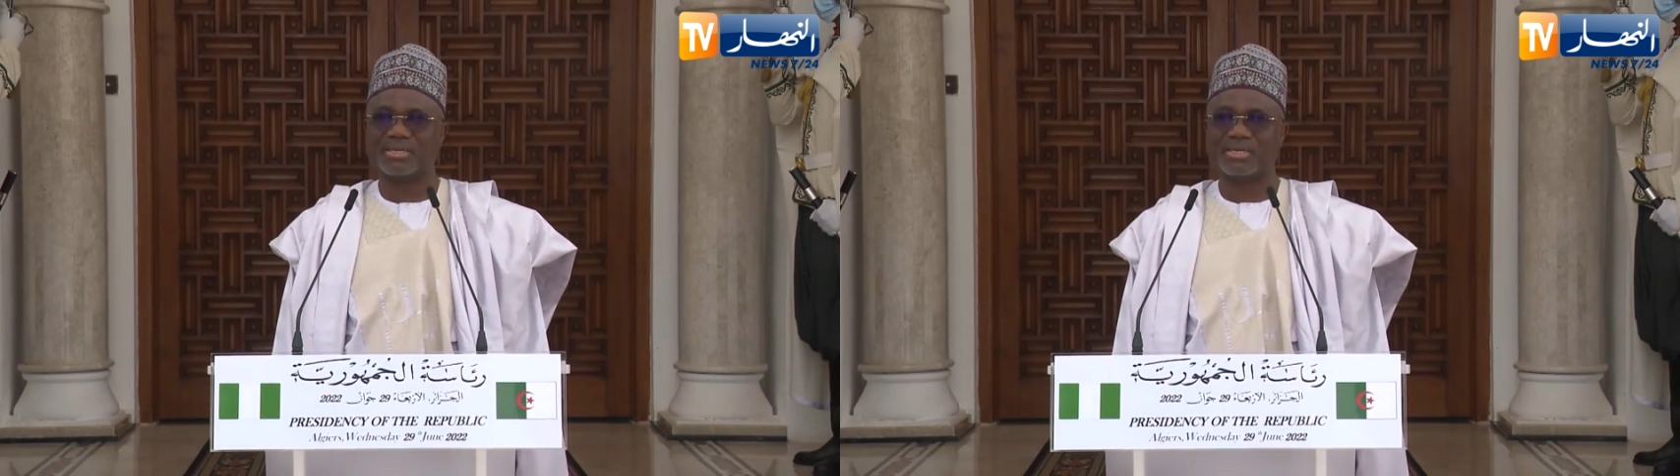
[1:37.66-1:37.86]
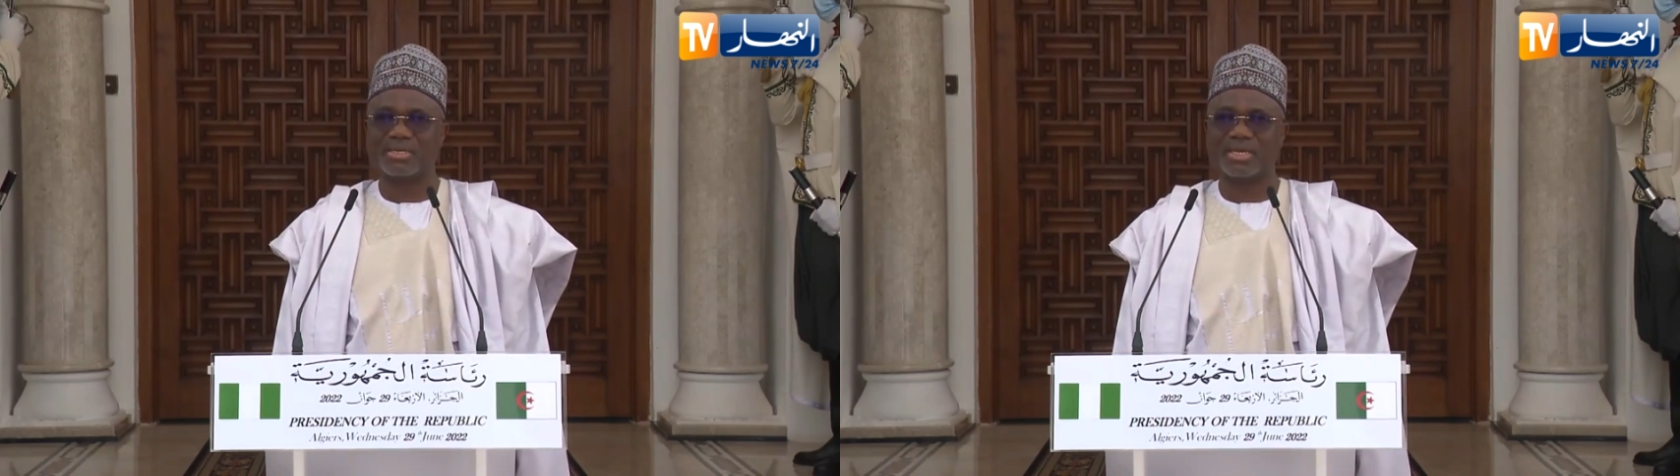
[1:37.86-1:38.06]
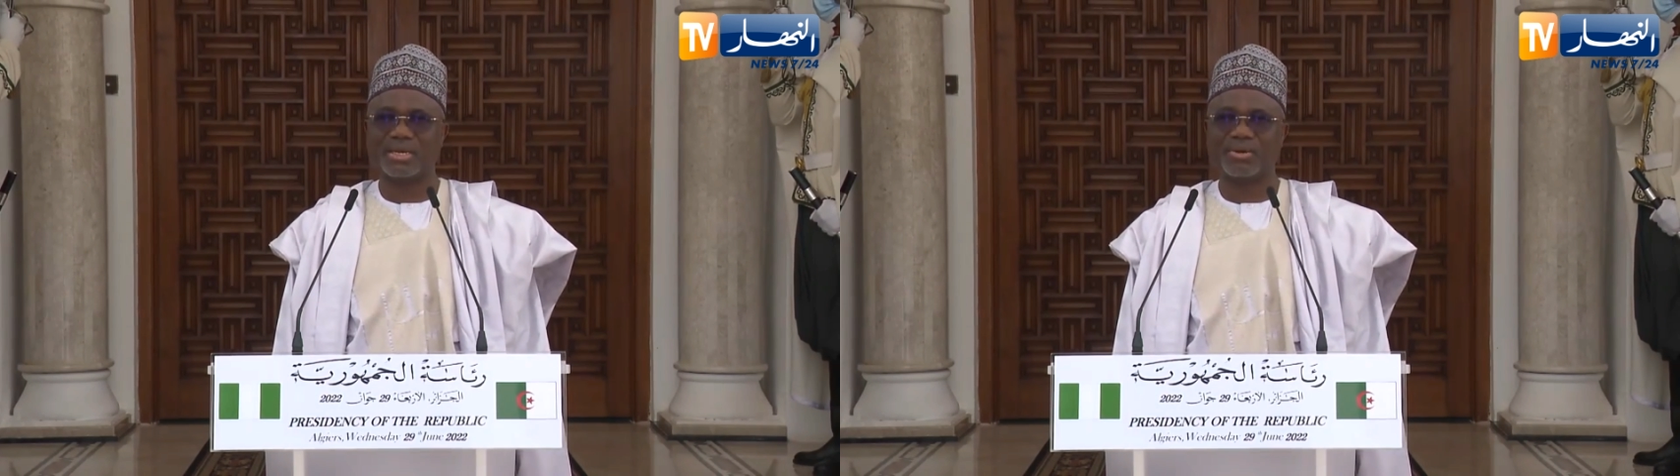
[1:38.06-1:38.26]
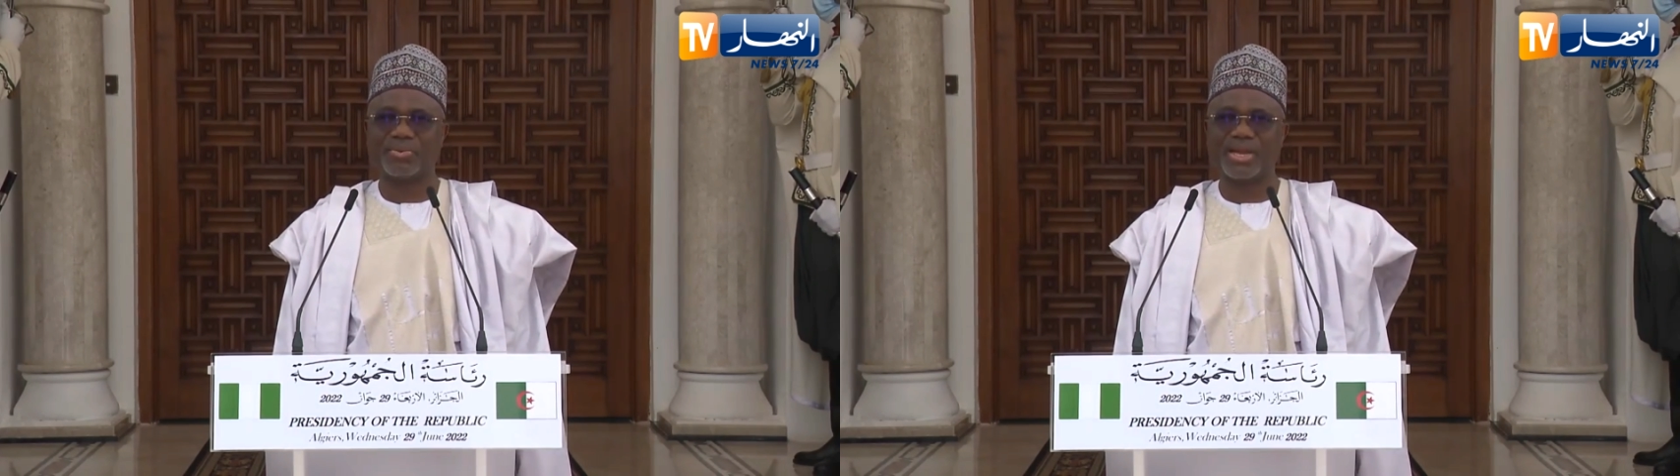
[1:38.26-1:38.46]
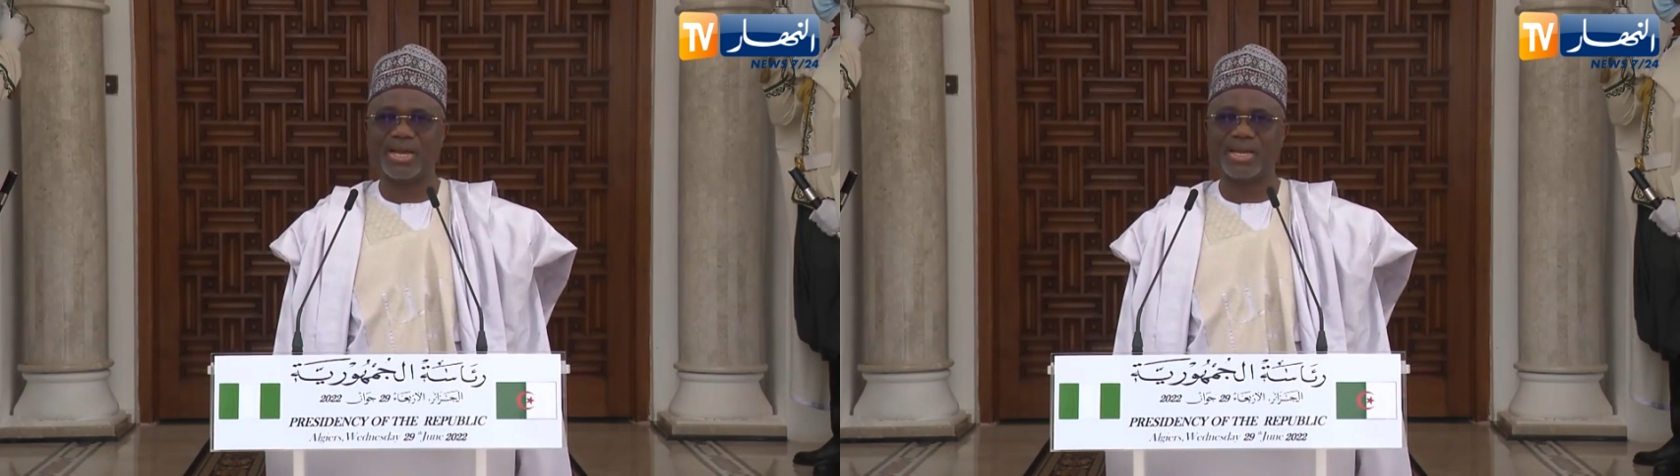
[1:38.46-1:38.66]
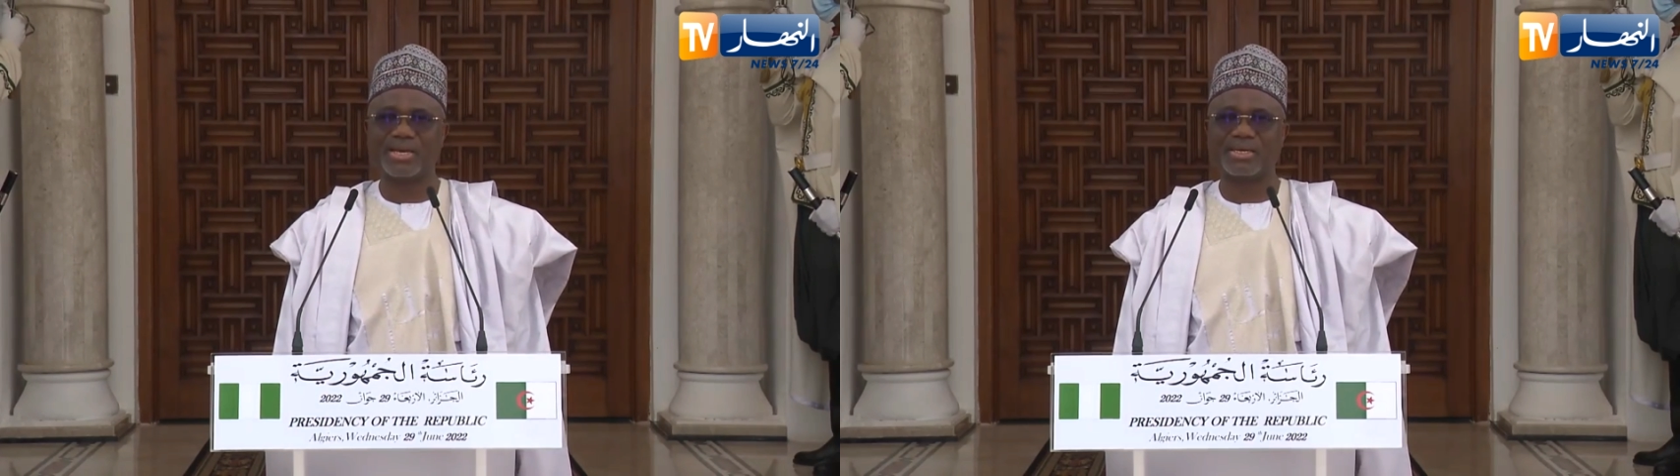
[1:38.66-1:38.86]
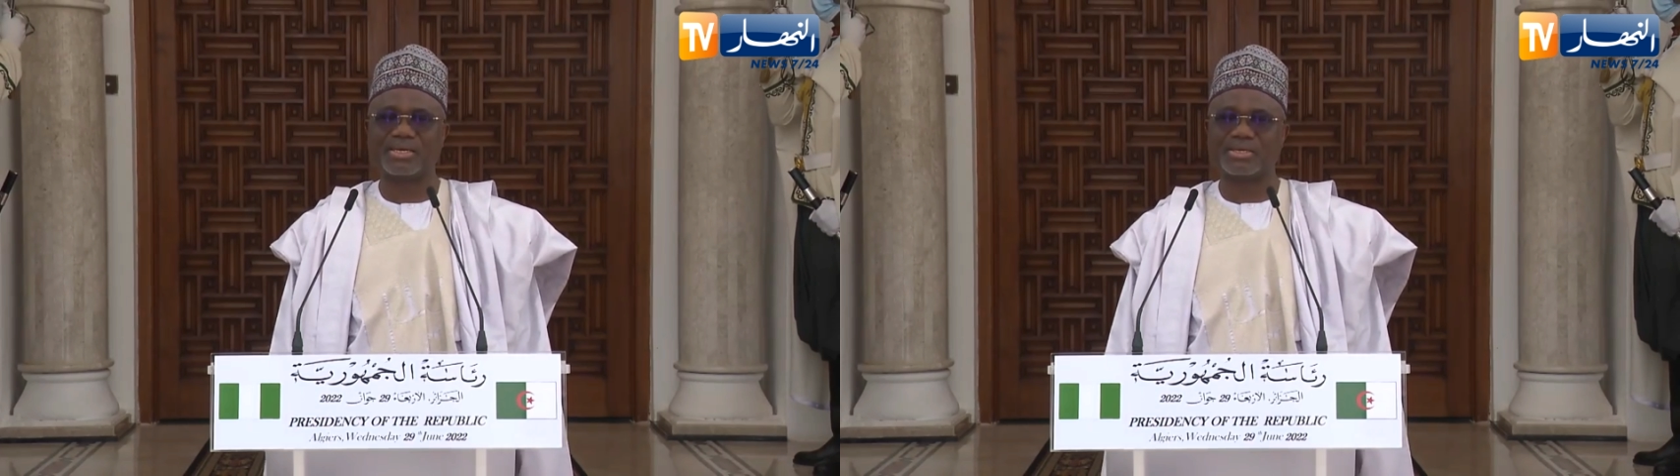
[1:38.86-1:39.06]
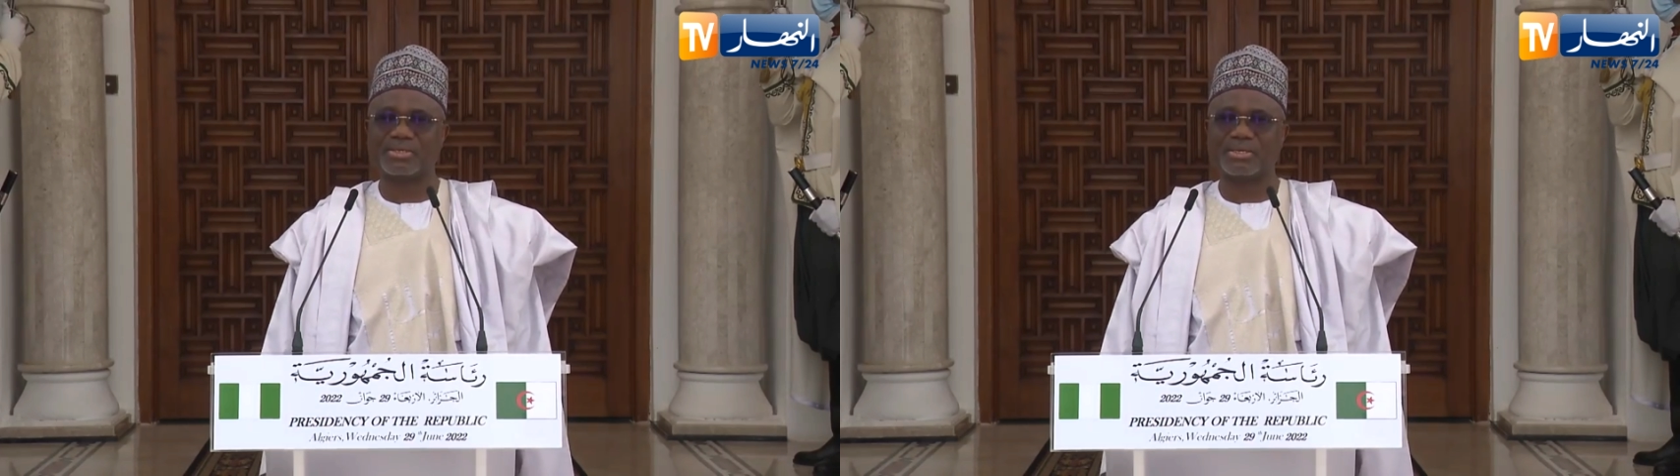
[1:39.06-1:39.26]
the, where
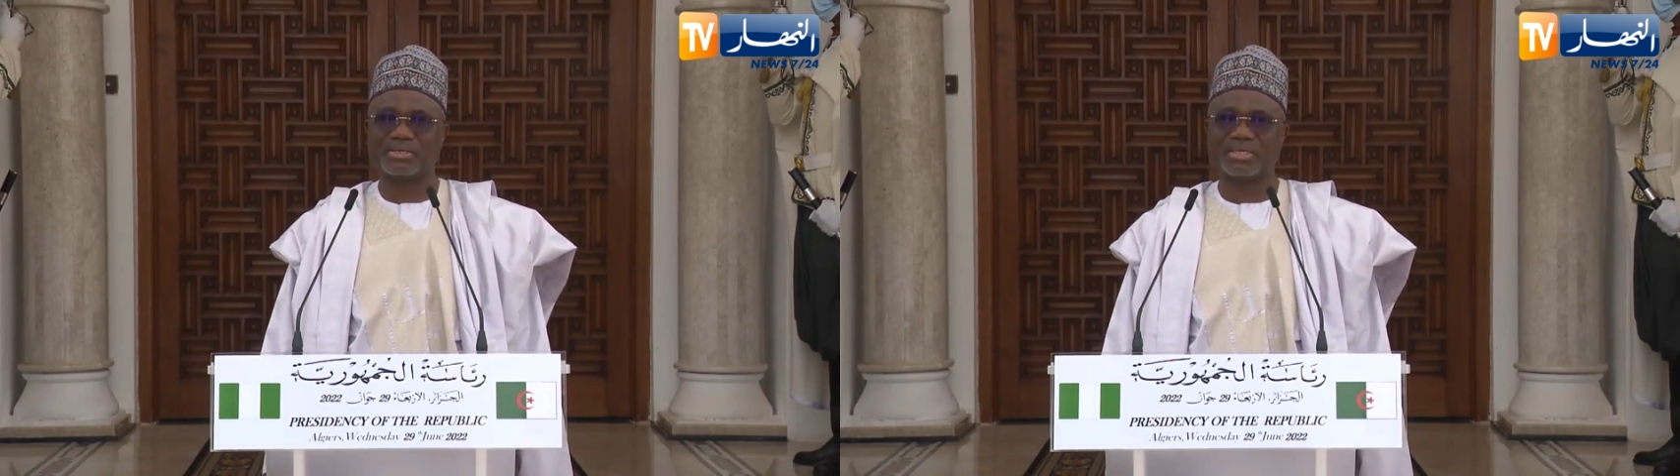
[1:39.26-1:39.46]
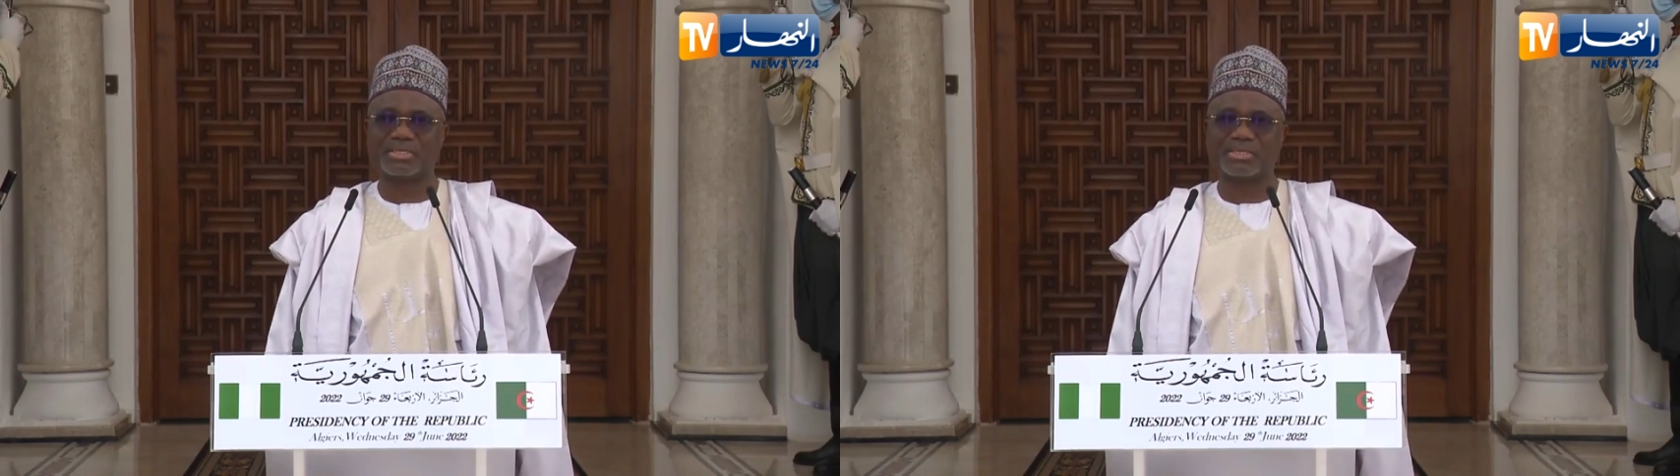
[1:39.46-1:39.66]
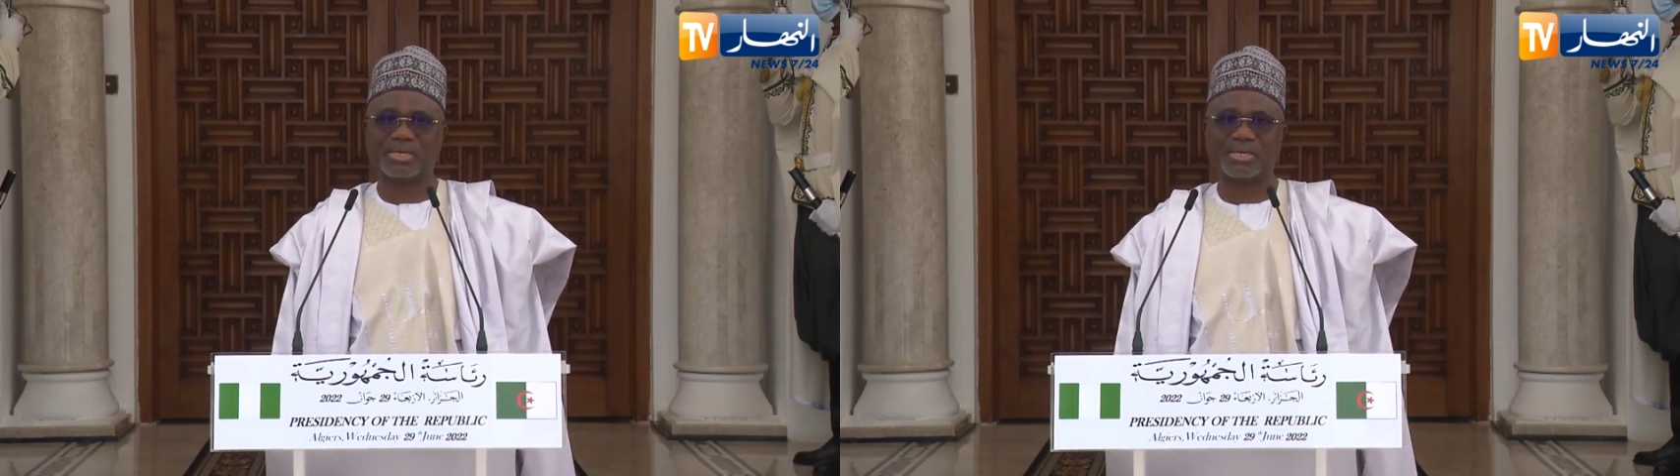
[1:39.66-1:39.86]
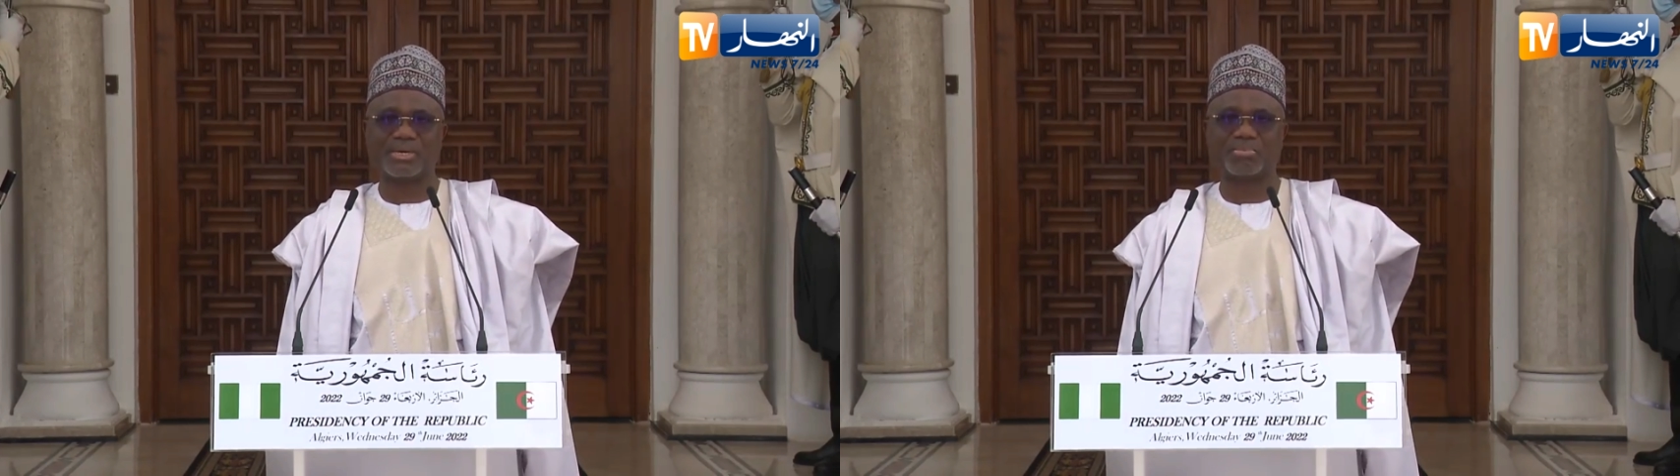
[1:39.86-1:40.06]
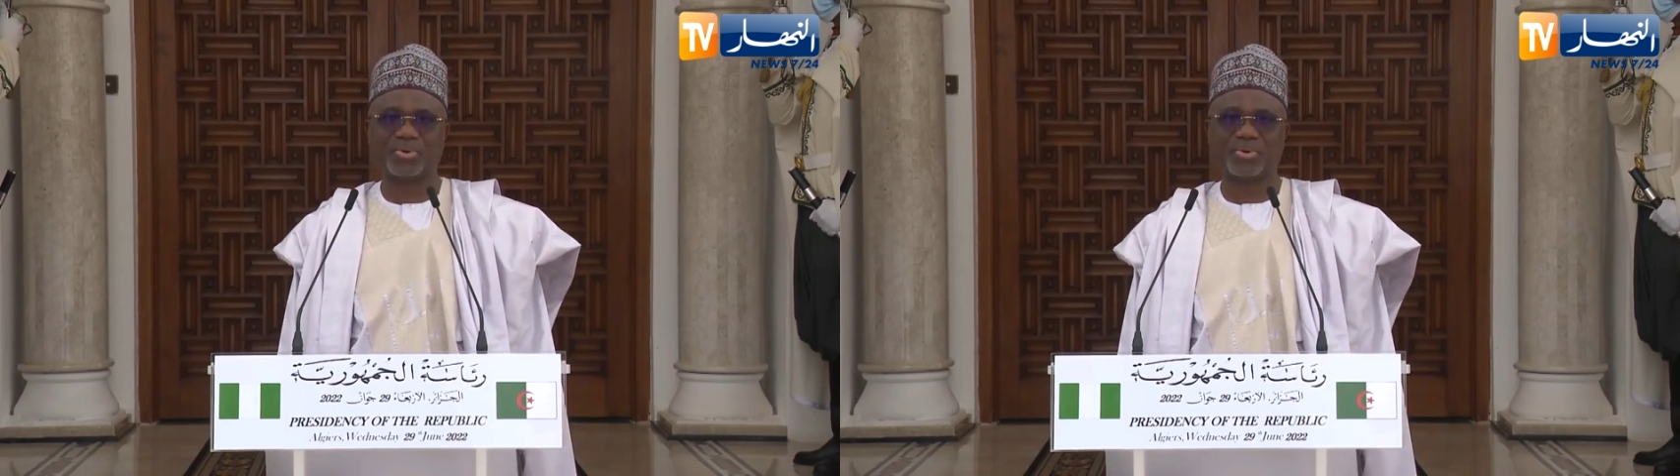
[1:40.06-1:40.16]
these uh,